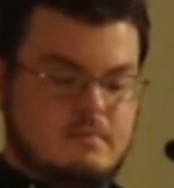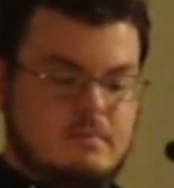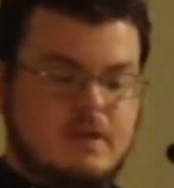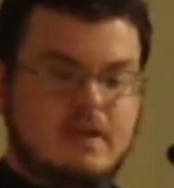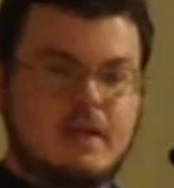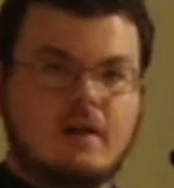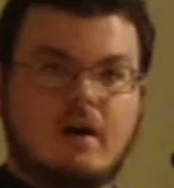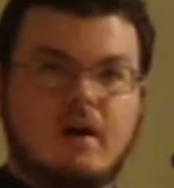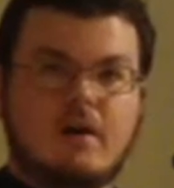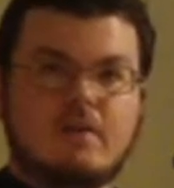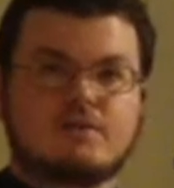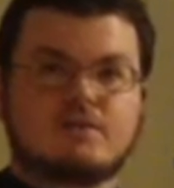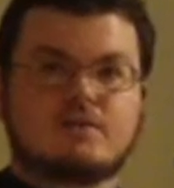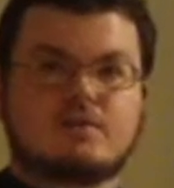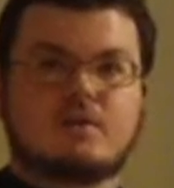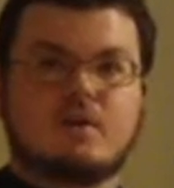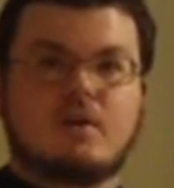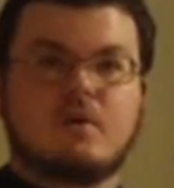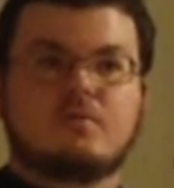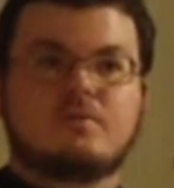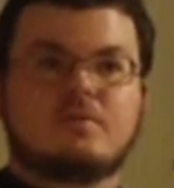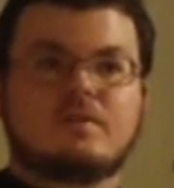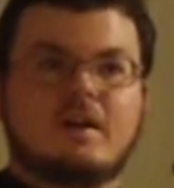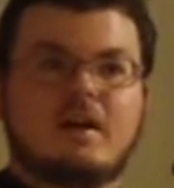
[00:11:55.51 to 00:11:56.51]
But he
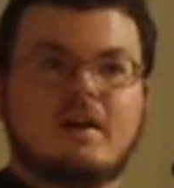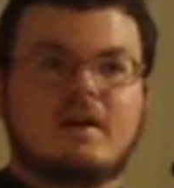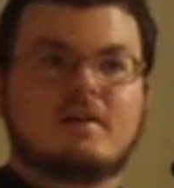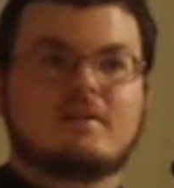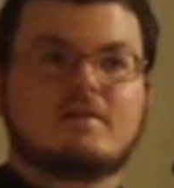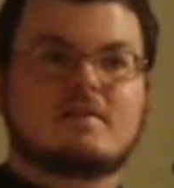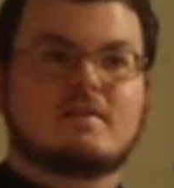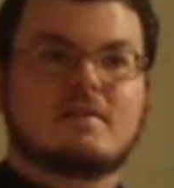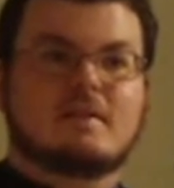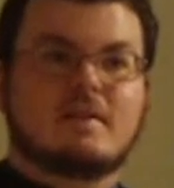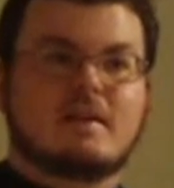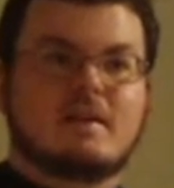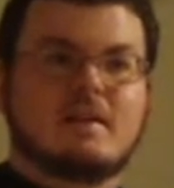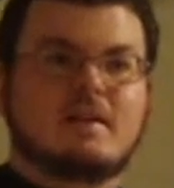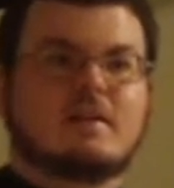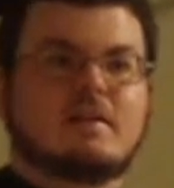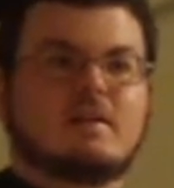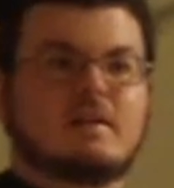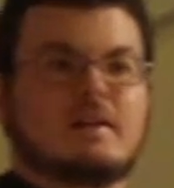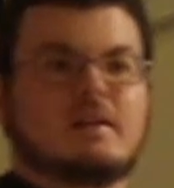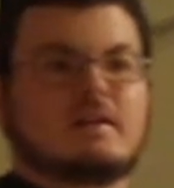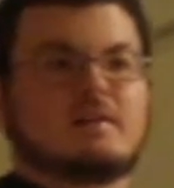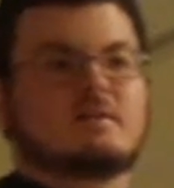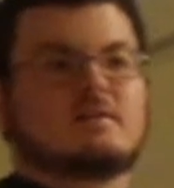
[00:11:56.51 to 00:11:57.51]
also does the
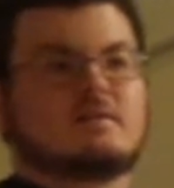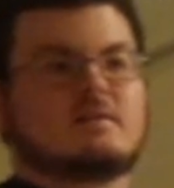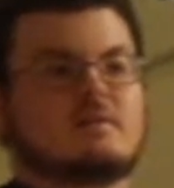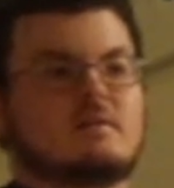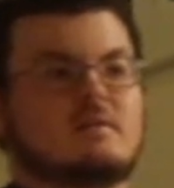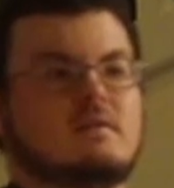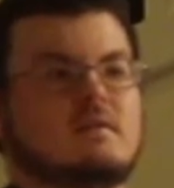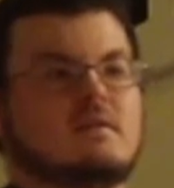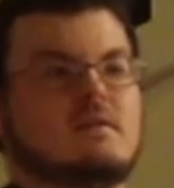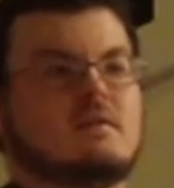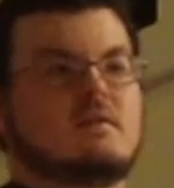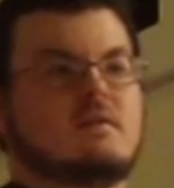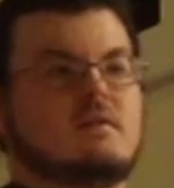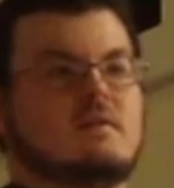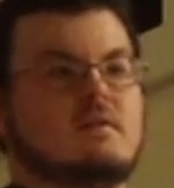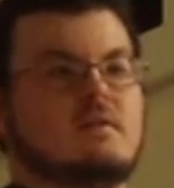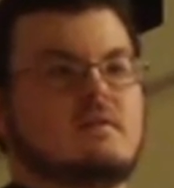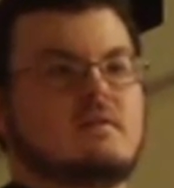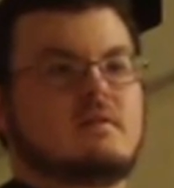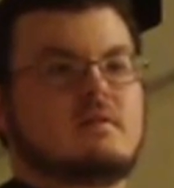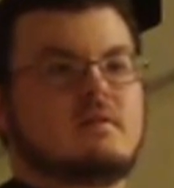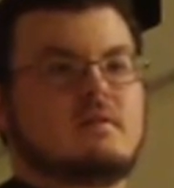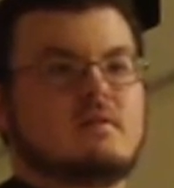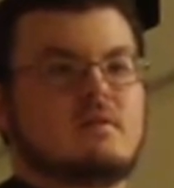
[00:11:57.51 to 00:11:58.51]
healing
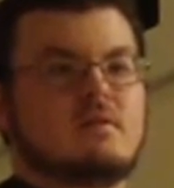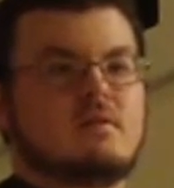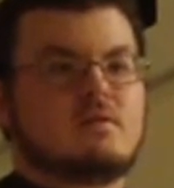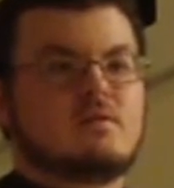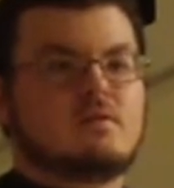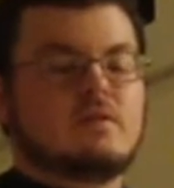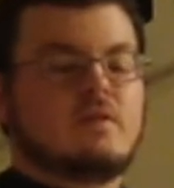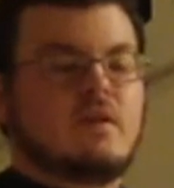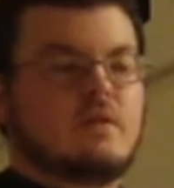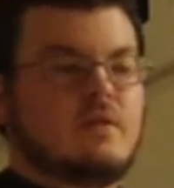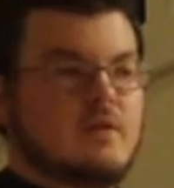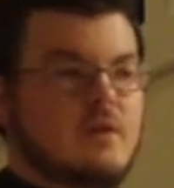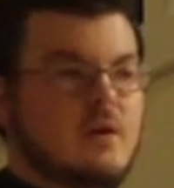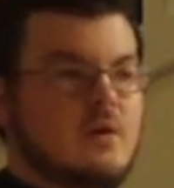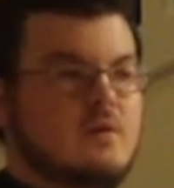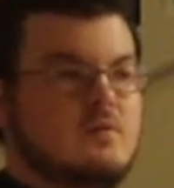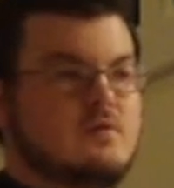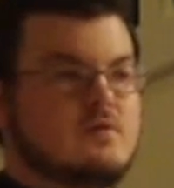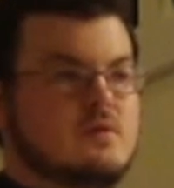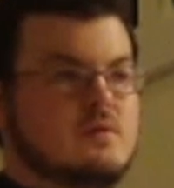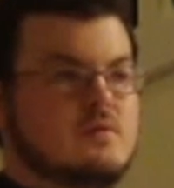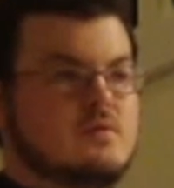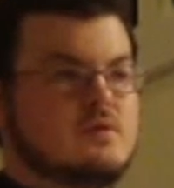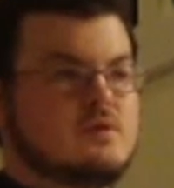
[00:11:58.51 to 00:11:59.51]
so that
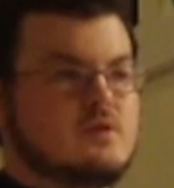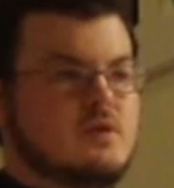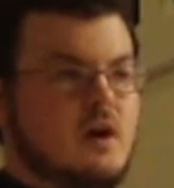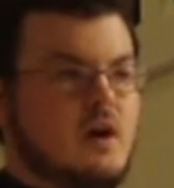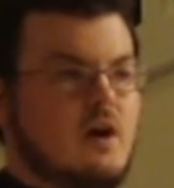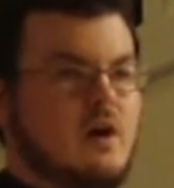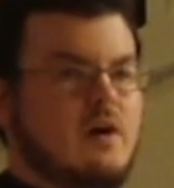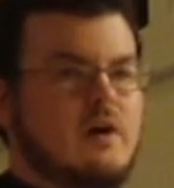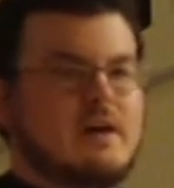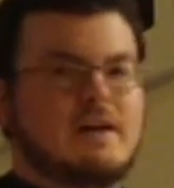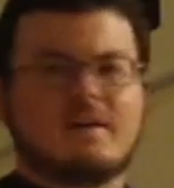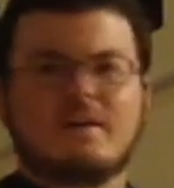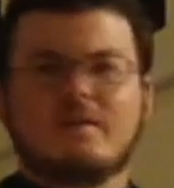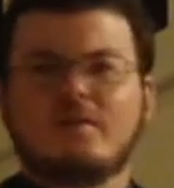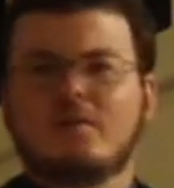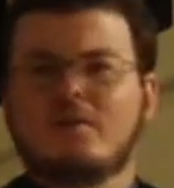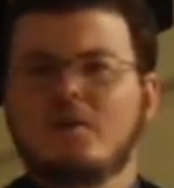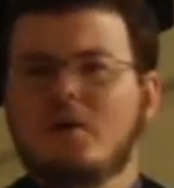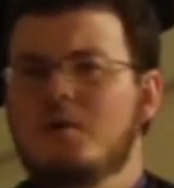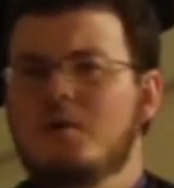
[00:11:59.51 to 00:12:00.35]
those who saw it and